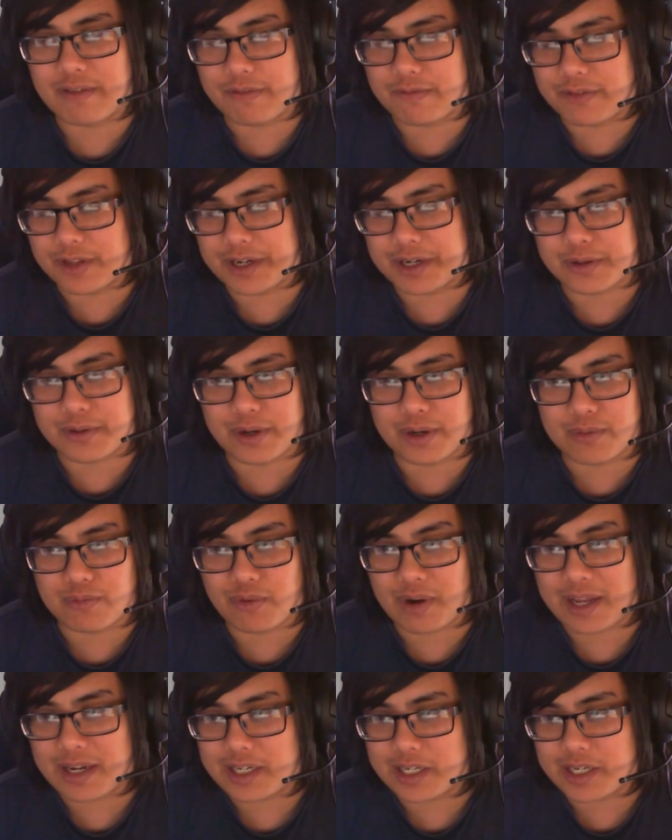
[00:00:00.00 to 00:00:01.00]
Flare Grunt
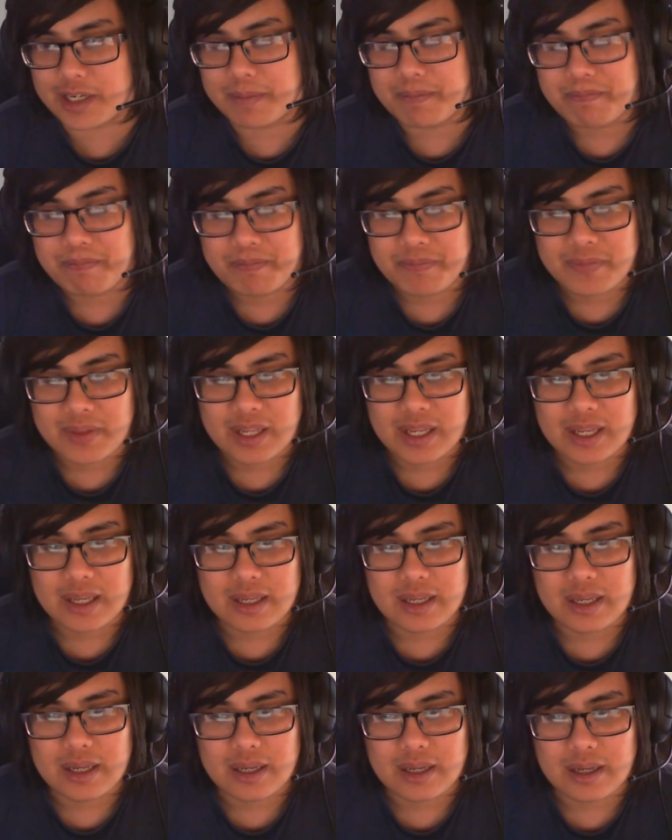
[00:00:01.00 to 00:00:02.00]
ready.
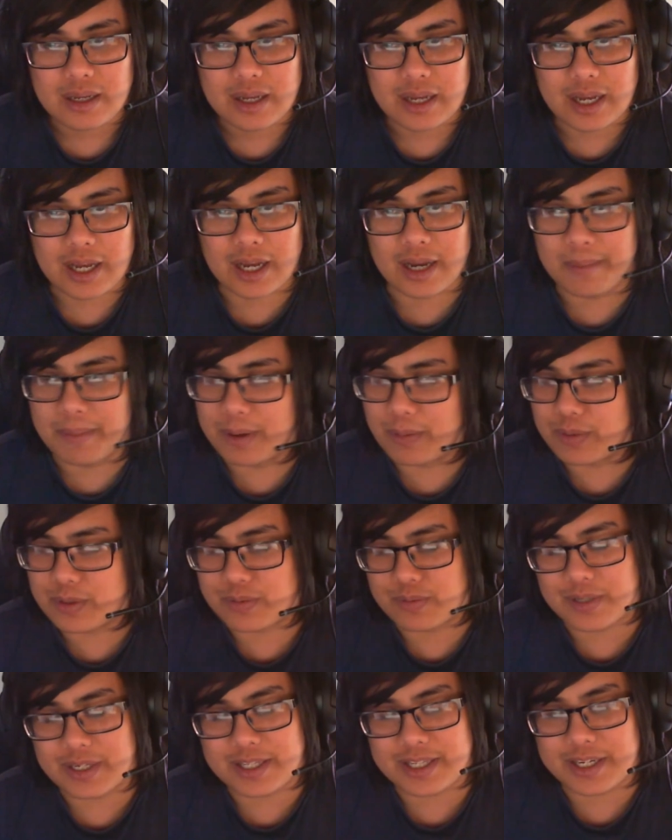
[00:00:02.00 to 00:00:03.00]
But it was
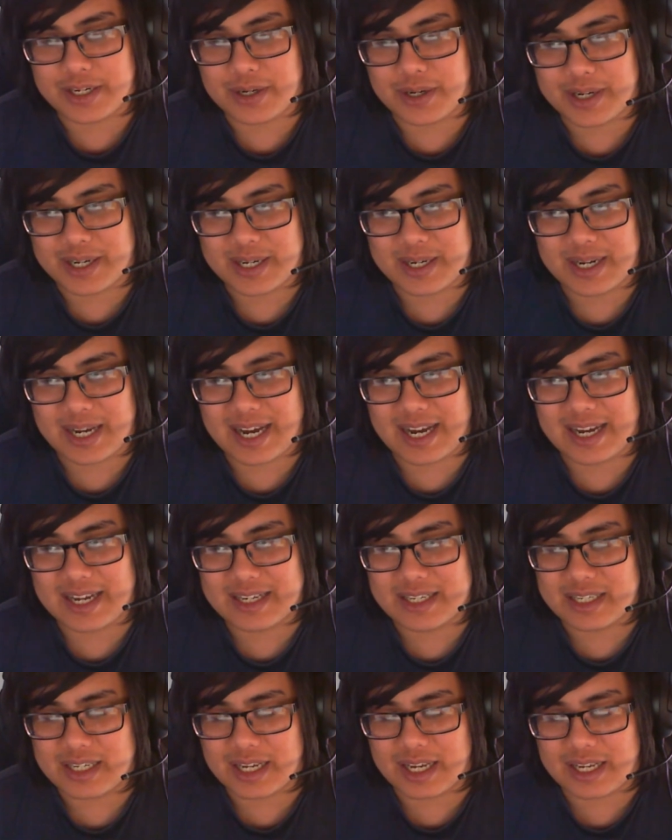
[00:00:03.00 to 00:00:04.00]
really annoying,
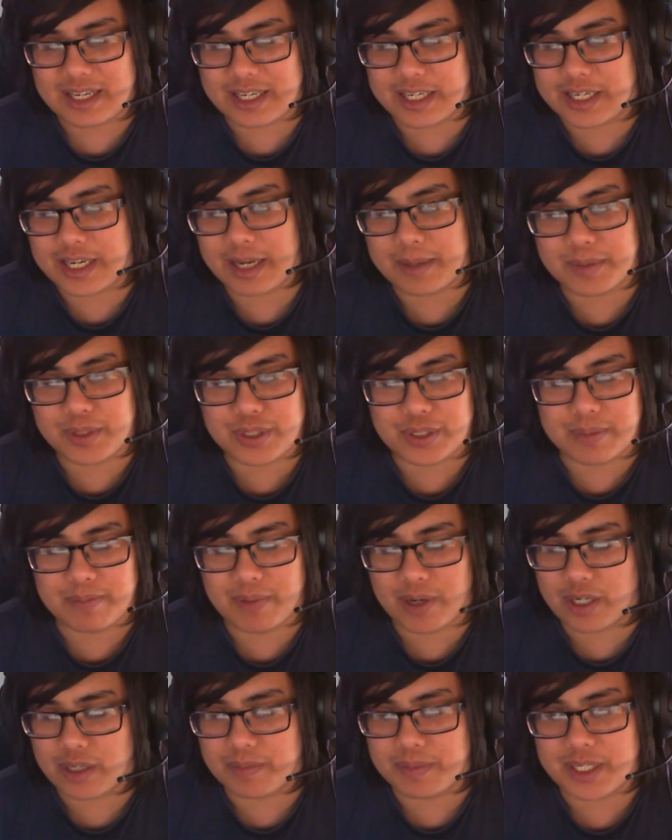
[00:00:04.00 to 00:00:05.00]
and he kept using
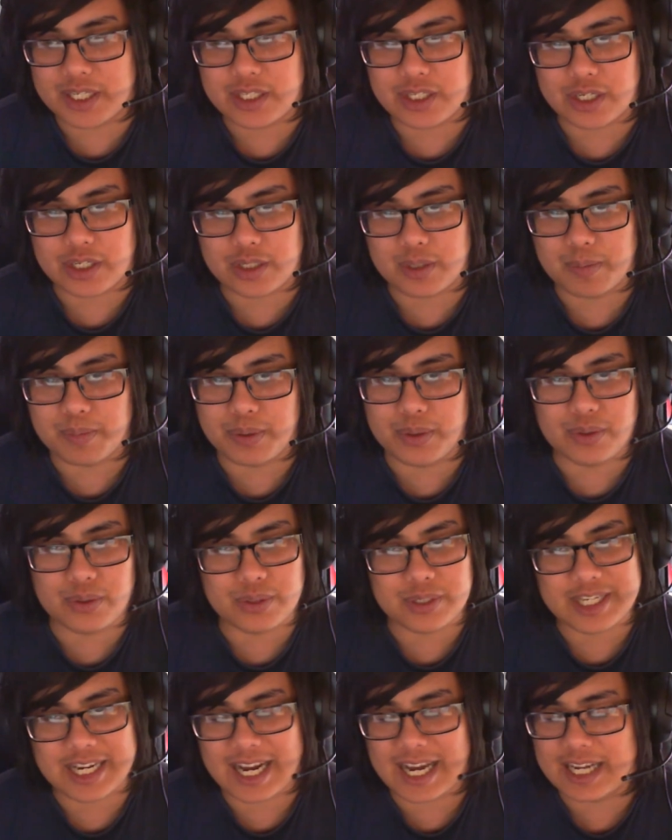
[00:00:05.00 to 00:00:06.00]
Bunnelby just to put
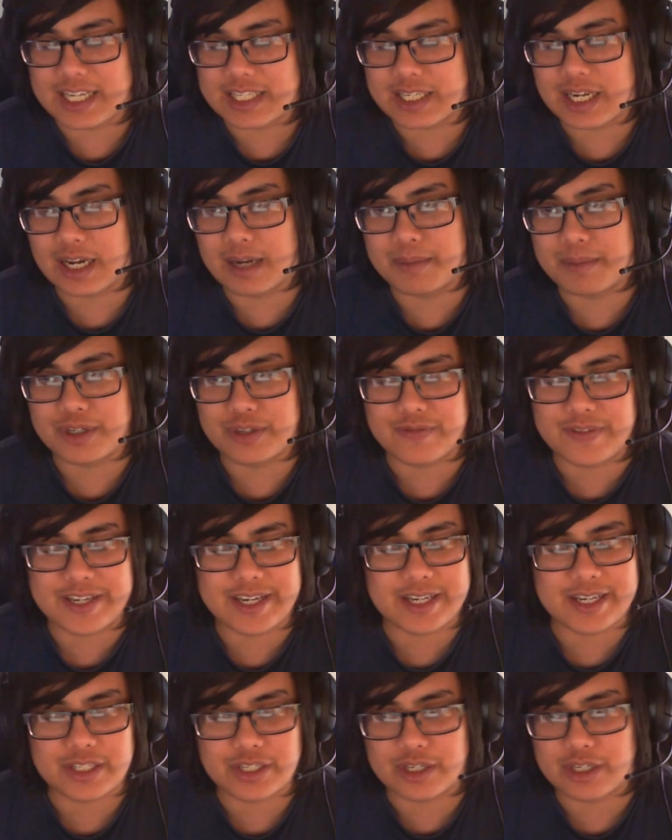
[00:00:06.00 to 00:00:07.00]
those enhanced hammers
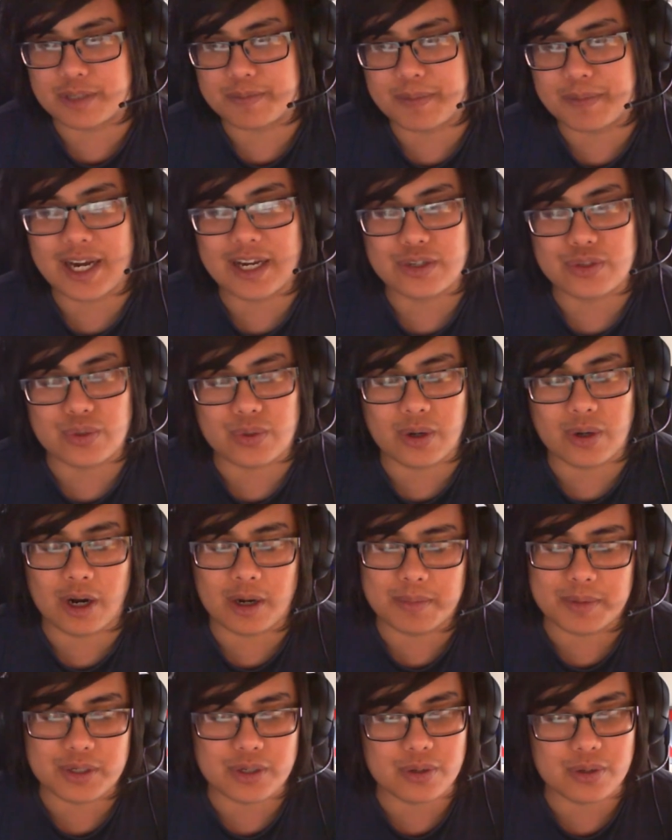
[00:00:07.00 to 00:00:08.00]
VS Seekers back so
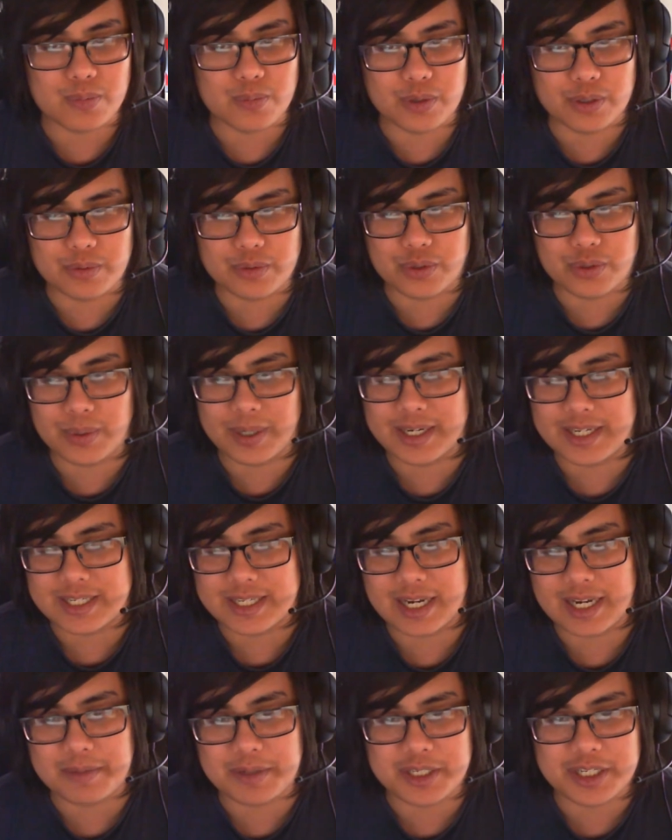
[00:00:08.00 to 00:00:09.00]
Drampador wouldn't do any
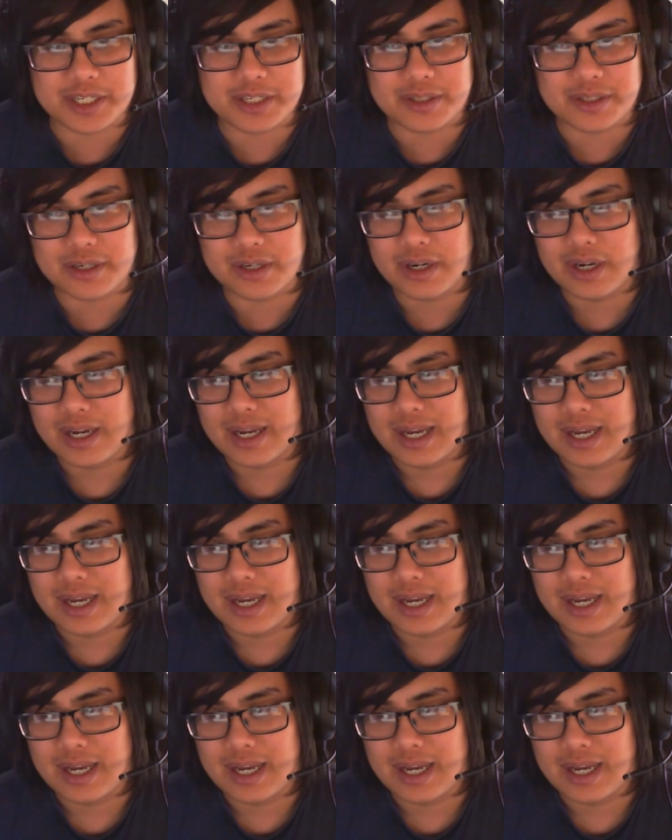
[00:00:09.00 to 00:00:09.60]
damage either.